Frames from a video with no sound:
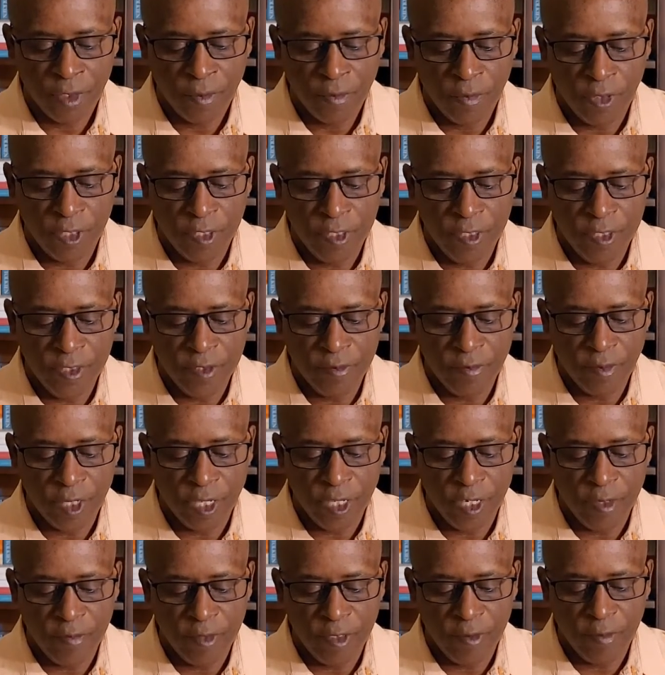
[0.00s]
Police
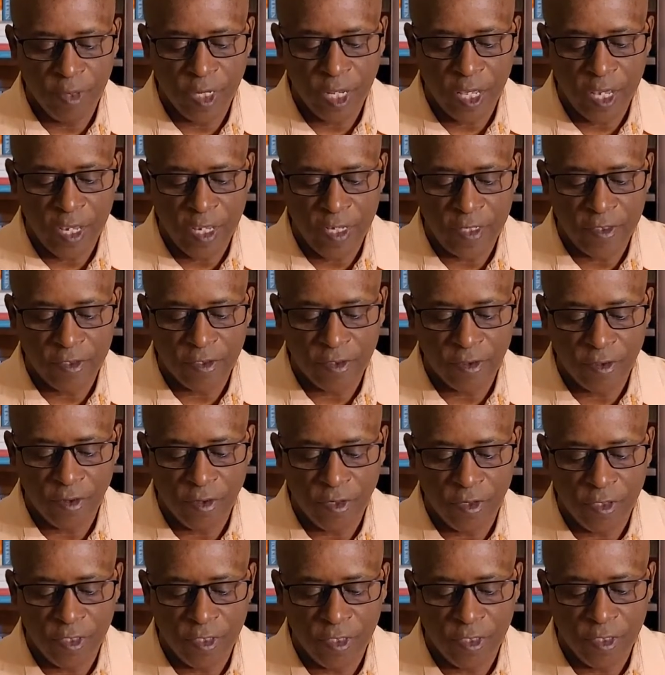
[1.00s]
blamed the blast
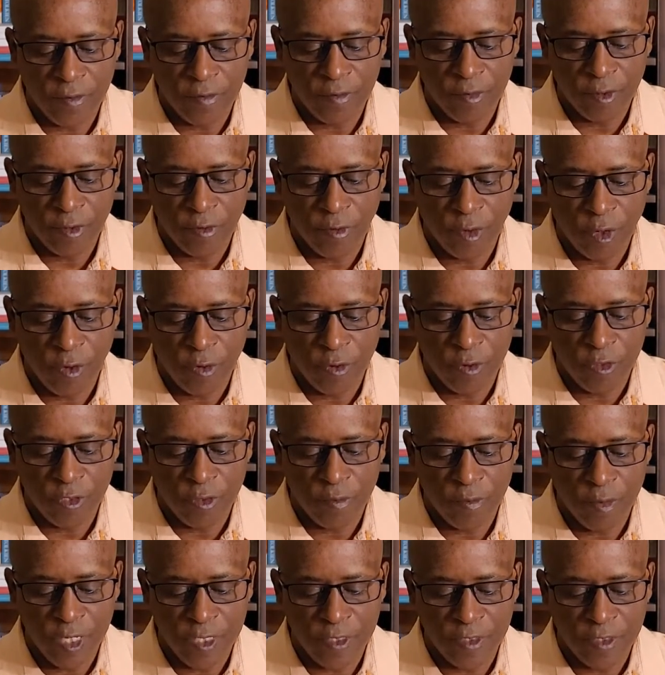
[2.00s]
on a, quote,
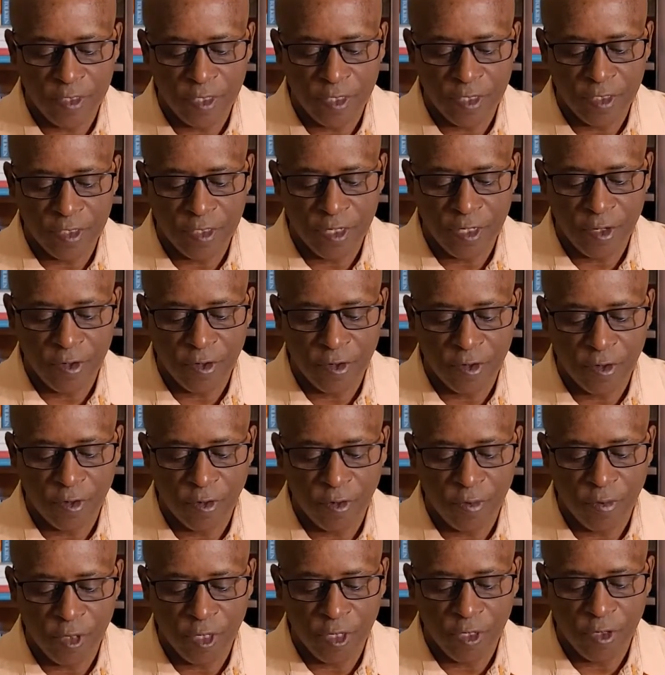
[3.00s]
domestic terror
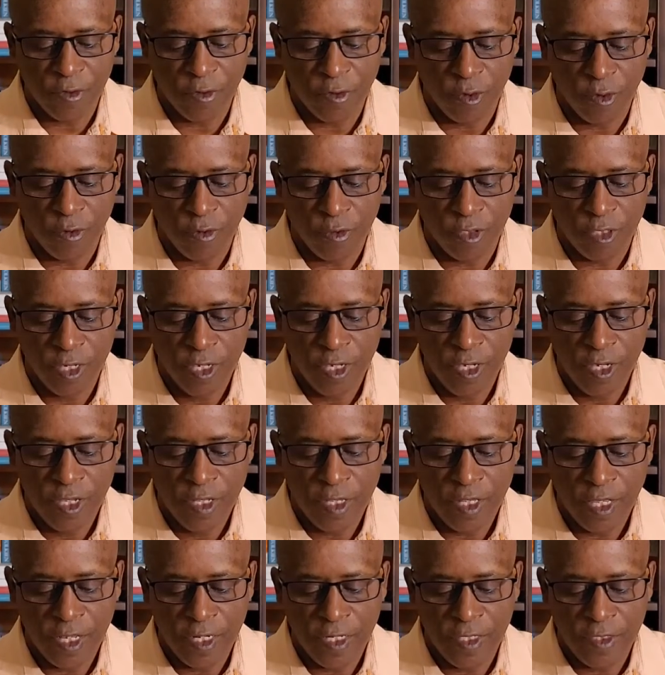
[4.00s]
group, unquote,
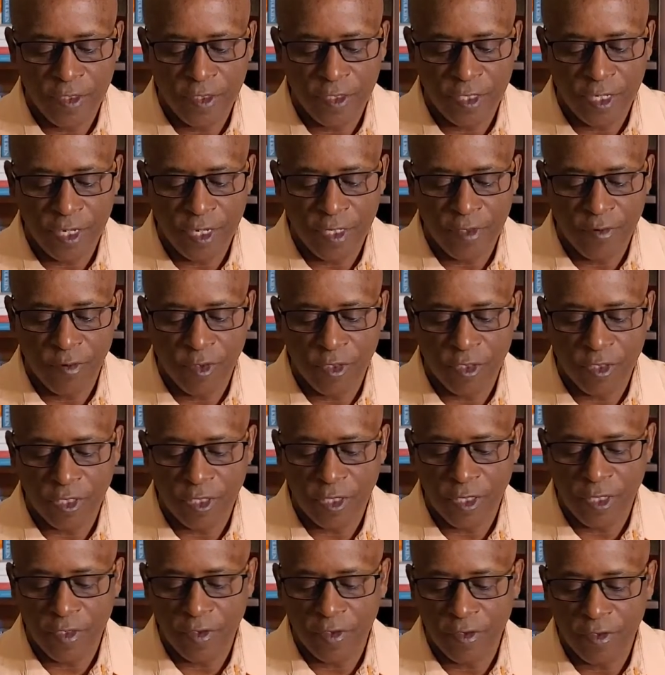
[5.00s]
that it said was
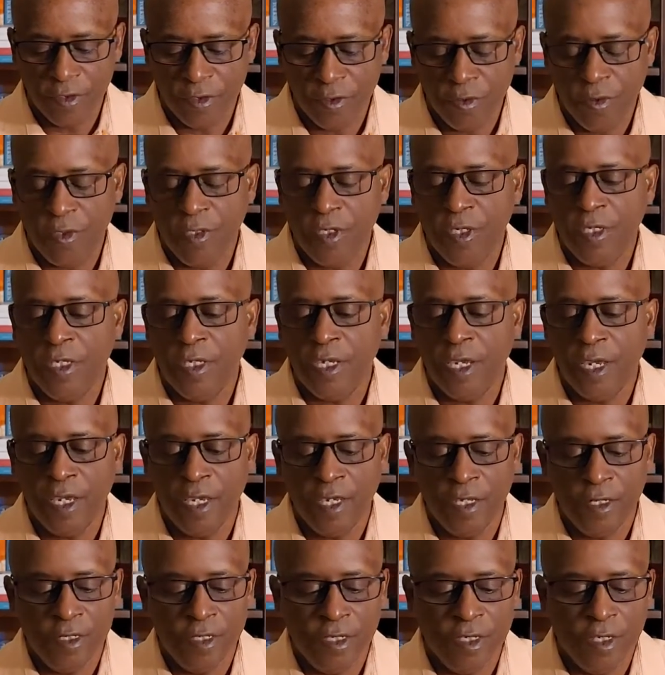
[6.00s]
linked to the
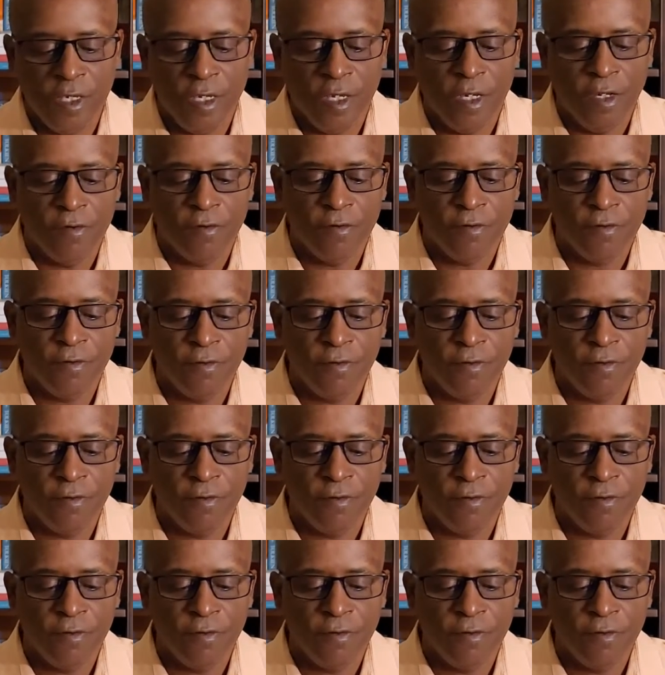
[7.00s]
ADF.